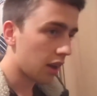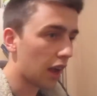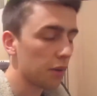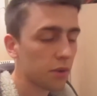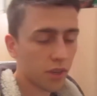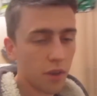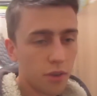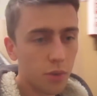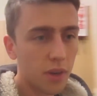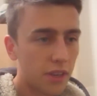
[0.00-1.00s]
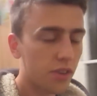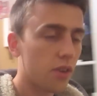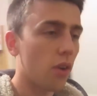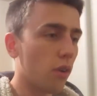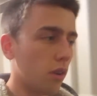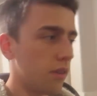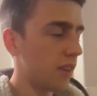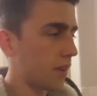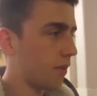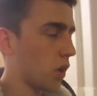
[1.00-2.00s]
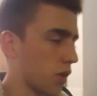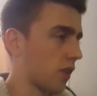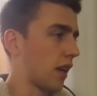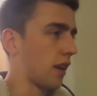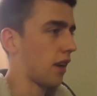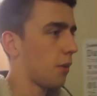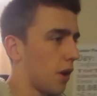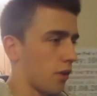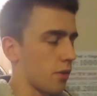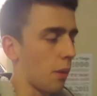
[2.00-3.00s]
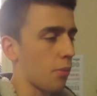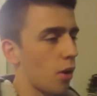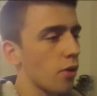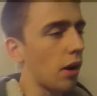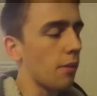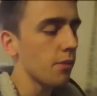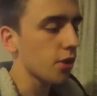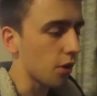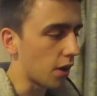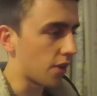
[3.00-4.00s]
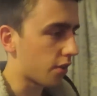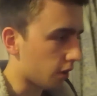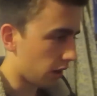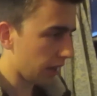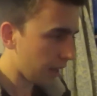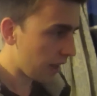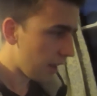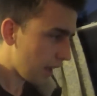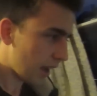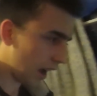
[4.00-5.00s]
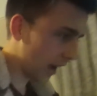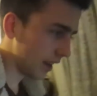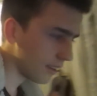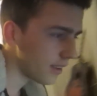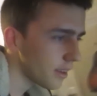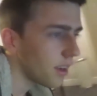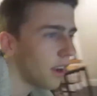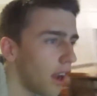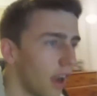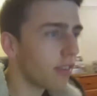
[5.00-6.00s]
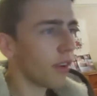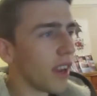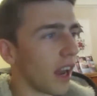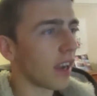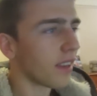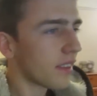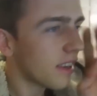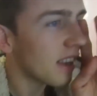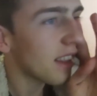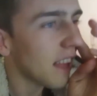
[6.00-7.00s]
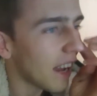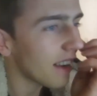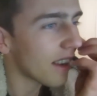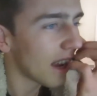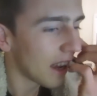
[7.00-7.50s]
I was going to uninstall this Flux thing, and I went onto my programs to uninstall it, and I realised that...